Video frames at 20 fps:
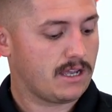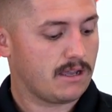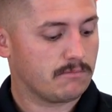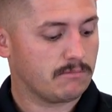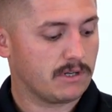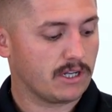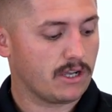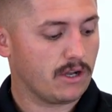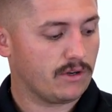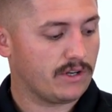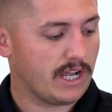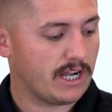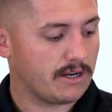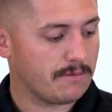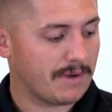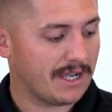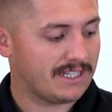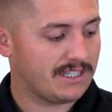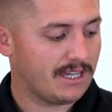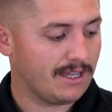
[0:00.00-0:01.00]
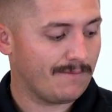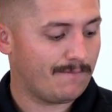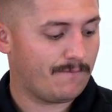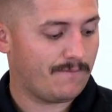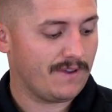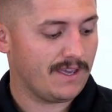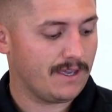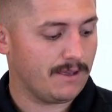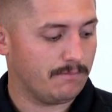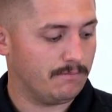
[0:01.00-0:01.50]
I'm going to go down to my
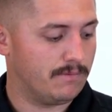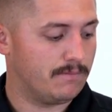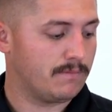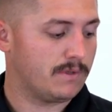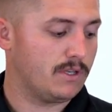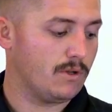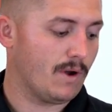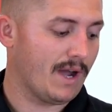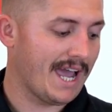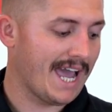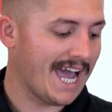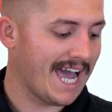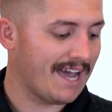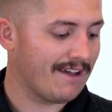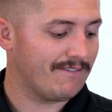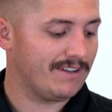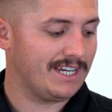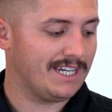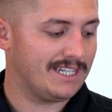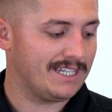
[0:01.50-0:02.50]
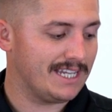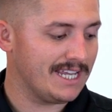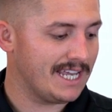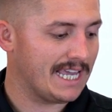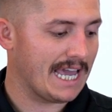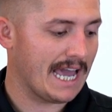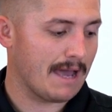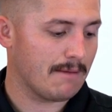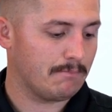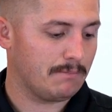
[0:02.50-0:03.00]
tib fib. Do I have any
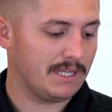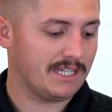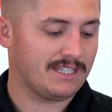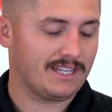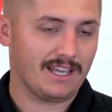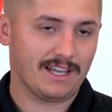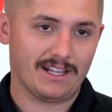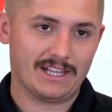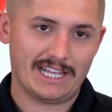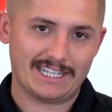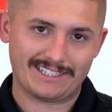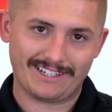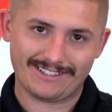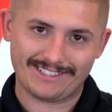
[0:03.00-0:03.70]
DCAT BTLS?